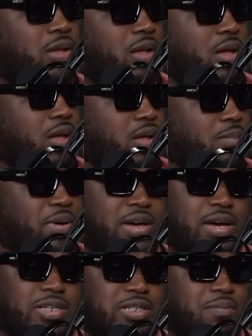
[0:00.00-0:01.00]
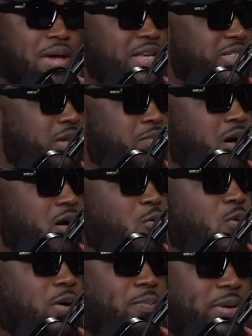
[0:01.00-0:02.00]
Mm-hmm. Because in basketball,
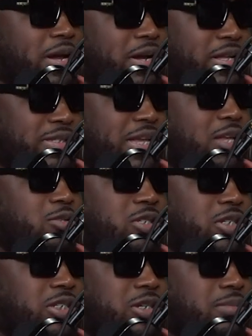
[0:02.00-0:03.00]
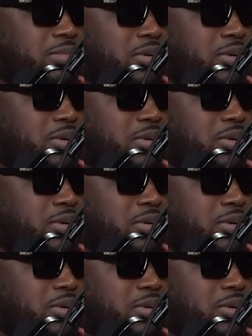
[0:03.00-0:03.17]
one player can take you to the chip.